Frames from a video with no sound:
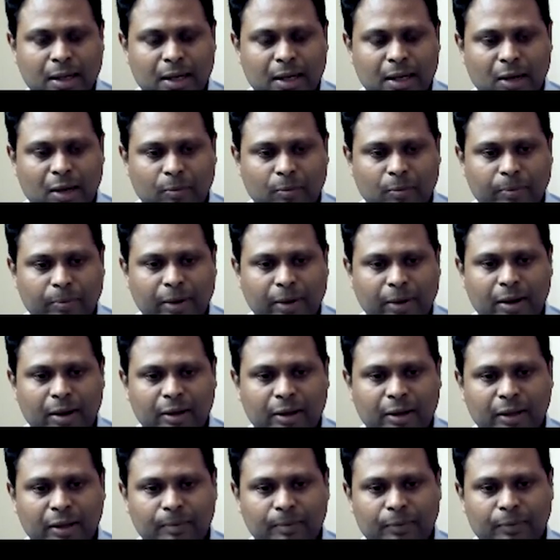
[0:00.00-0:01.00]
Now,
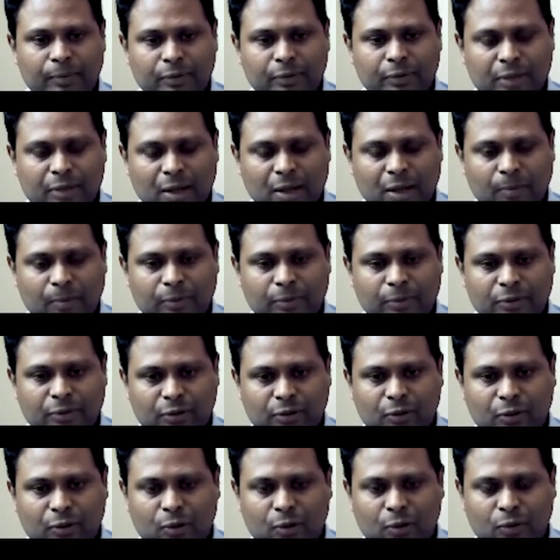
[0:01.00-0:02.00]
paired inputs and outputs
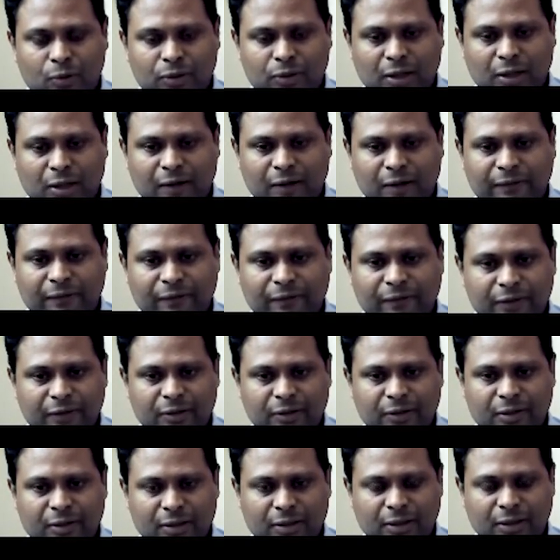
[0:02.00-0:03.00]
are those that are
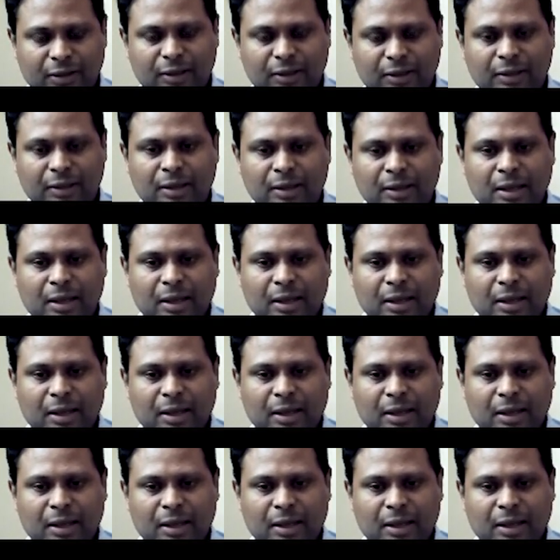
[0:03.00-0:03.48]
physically